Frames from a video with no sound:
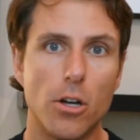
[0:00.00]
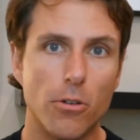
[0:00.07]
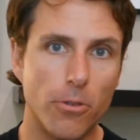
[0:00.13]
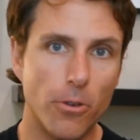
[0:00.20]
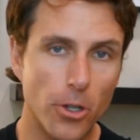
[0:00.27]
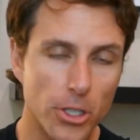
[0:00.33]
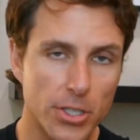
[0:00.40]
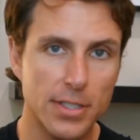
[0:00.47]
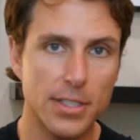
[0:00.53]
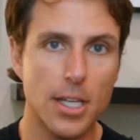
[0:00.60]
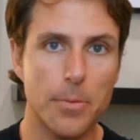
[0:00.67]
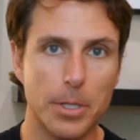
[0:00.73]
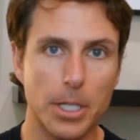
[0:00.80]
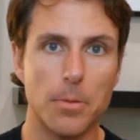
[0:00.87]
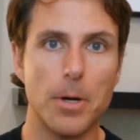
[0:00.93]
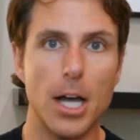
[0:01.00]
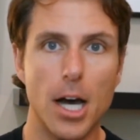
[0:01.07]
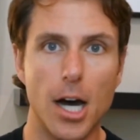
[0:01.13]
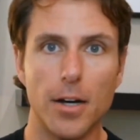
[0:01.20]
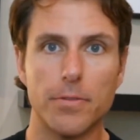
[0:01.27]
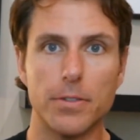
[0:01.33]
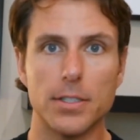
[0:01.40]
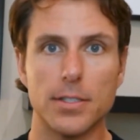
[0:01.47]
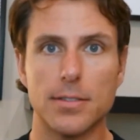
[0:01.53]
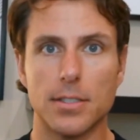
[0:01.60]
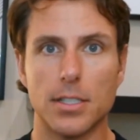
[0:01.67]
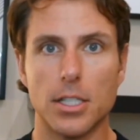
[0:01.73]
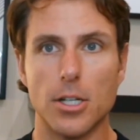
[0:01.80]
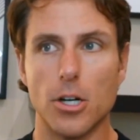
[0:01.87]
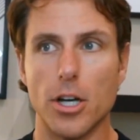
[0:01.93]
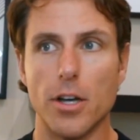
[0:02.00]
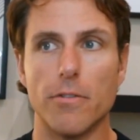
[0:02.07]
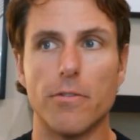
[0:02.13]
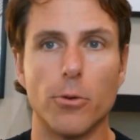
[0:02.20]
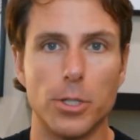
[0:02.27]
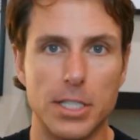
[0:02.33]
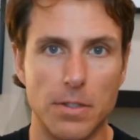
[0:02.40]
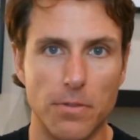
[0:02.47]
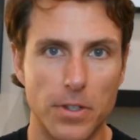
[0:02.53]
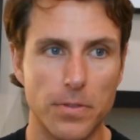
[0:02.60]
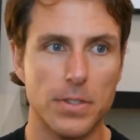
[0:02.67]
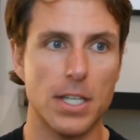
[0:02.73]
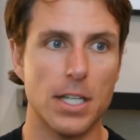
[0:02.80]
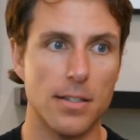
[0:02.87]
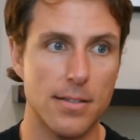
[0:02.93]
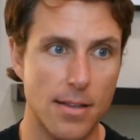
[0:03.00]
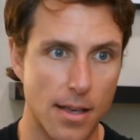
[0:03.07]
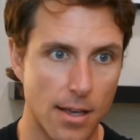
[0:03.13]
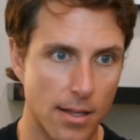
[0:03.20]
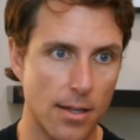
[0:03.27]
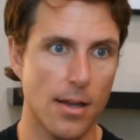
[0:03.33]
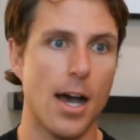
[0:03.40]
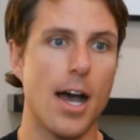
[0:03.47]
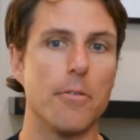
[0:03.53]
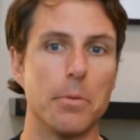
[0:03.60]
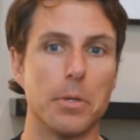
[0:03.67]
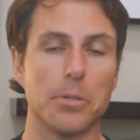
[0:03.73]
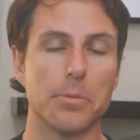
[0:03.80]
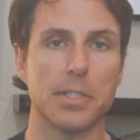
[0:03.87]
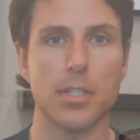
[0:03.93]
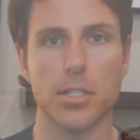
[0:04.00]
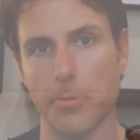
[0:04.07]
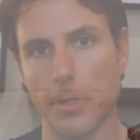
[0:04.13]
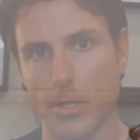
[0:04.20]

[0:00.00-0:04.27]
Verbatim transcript: versus coming into my office you know at 14 15 and saying i've been able to touch my